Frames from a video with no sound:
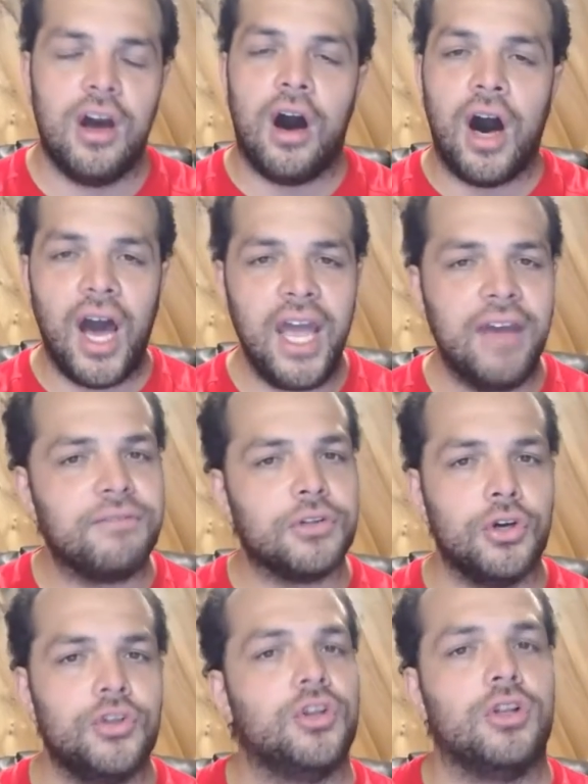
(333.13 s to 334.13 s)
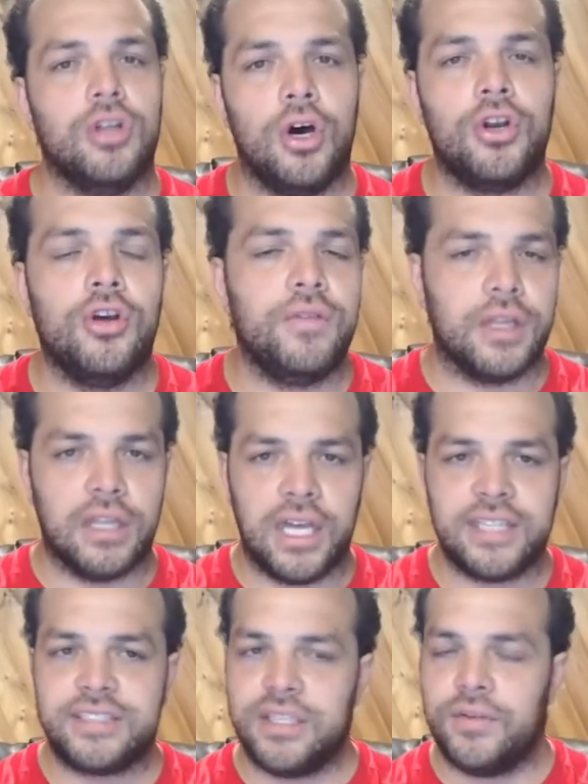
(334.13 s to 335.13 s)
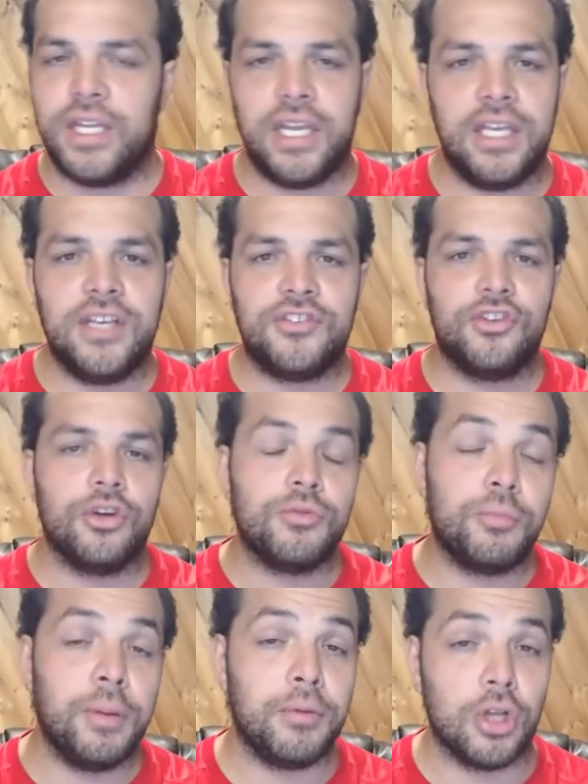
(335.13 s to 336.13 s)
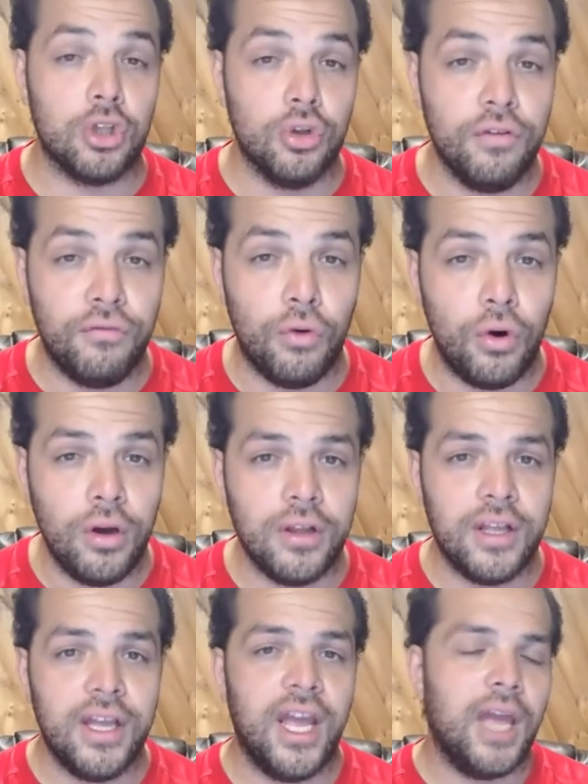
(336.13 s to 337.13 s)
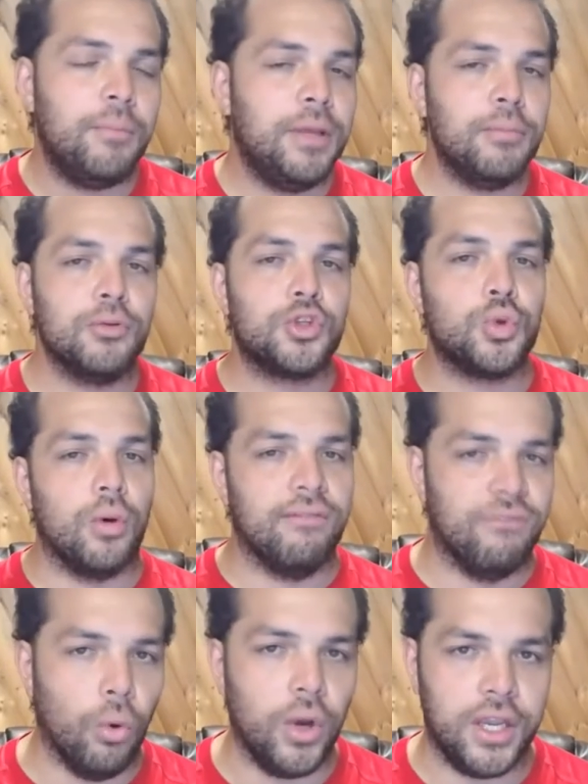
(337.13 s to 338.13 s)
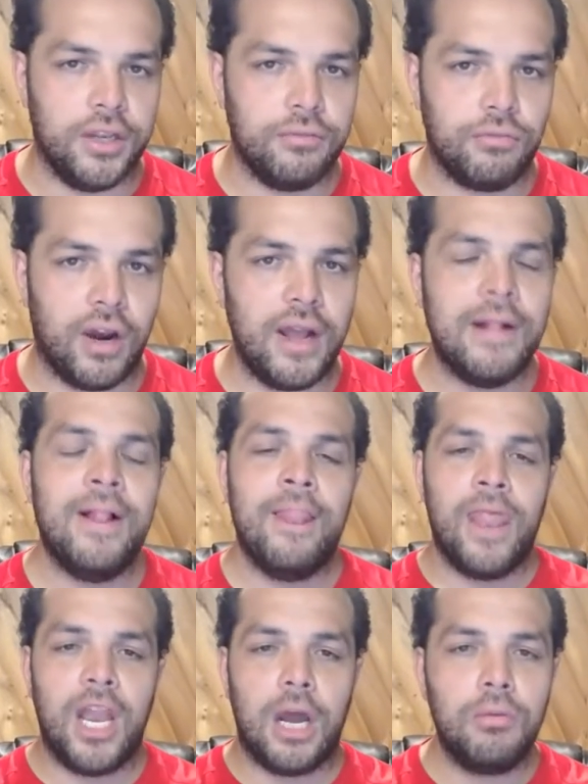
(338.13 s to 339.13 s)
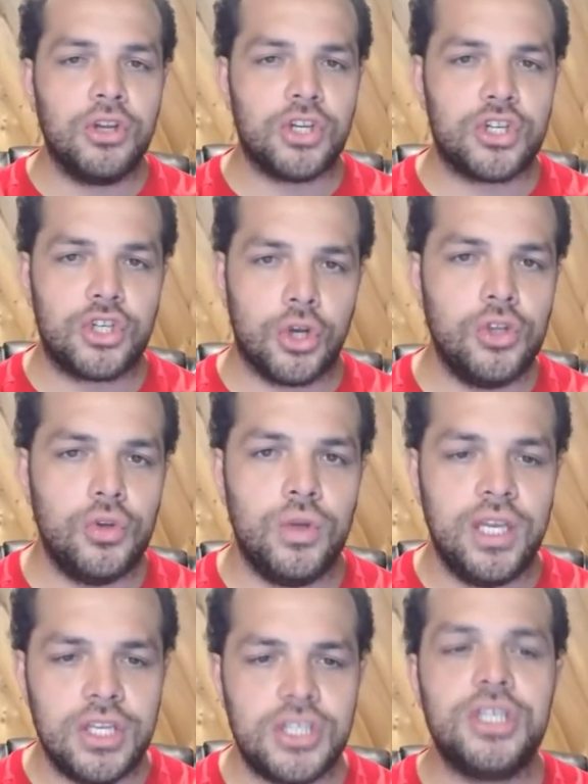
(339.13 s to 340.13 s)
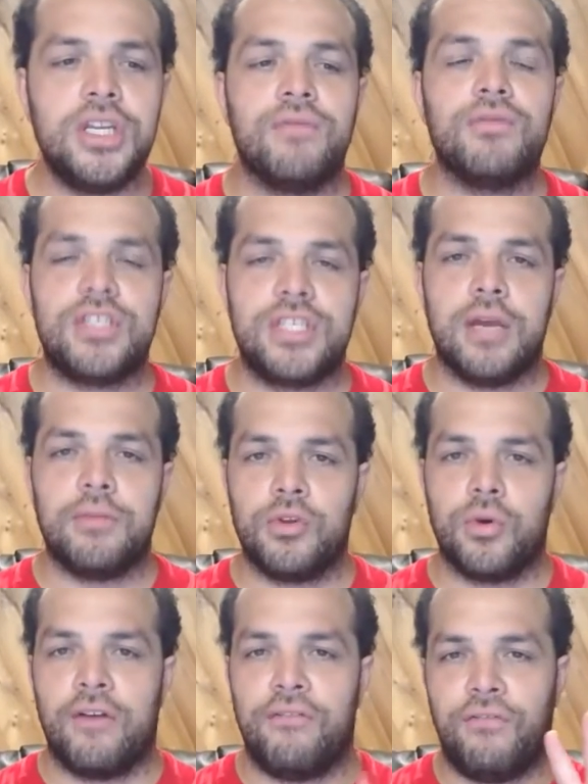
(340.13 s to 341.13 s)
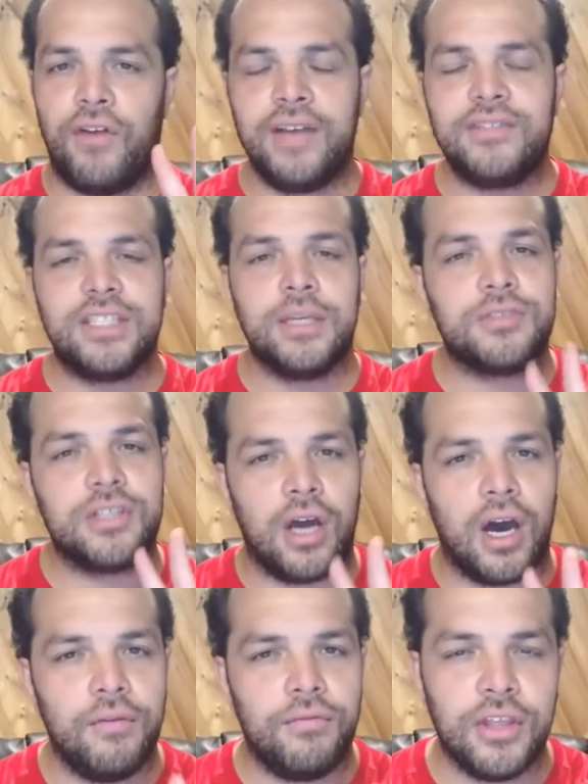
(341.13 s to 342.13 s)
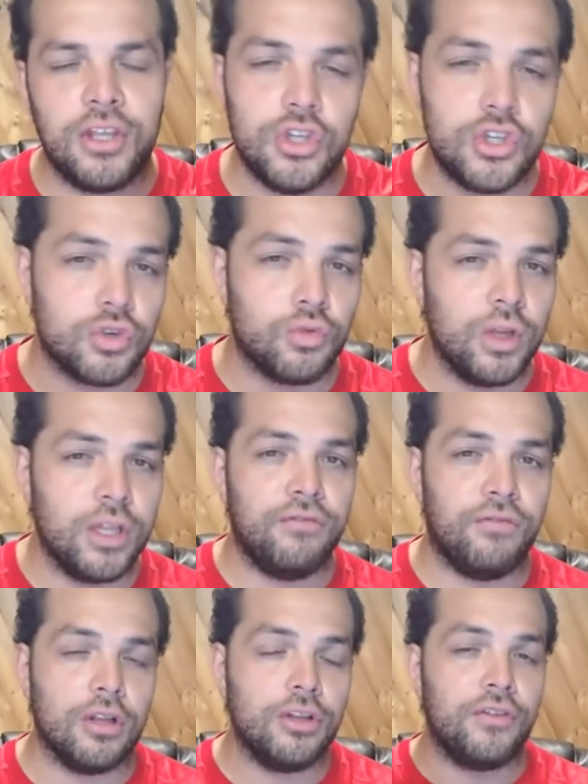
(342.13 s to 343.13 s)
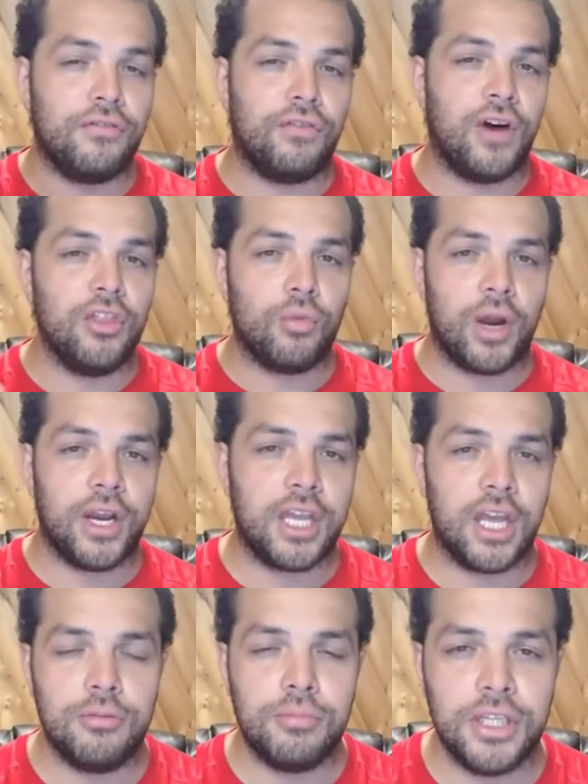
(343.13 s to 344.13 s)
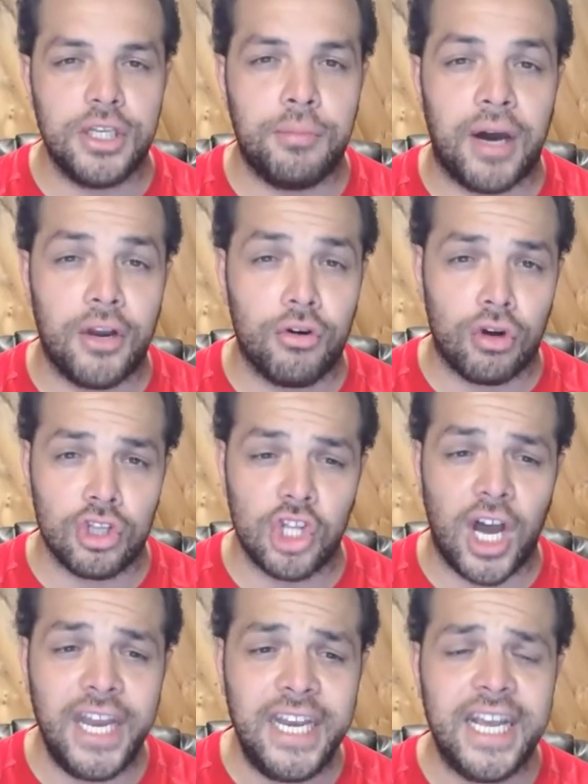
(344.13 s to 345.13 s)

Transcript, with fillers: I have learned a lot over the last seven, eight years in terms of people to look for and people to avoid, right? And I'm gonna show you each and every step. There are five steps that I think you should really follow to find the right accountability partner online.